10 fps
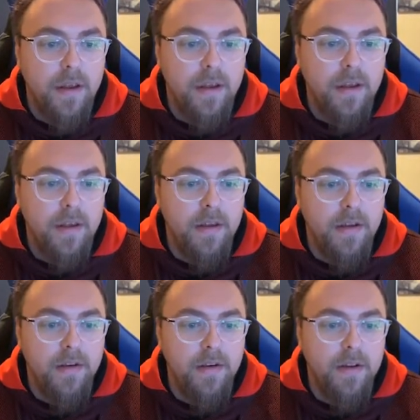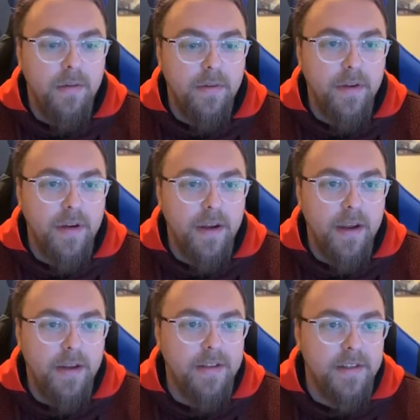and you'd come over here,
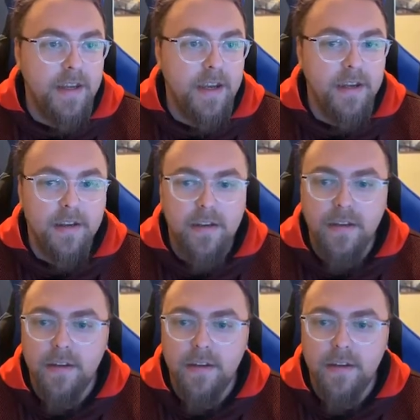add static,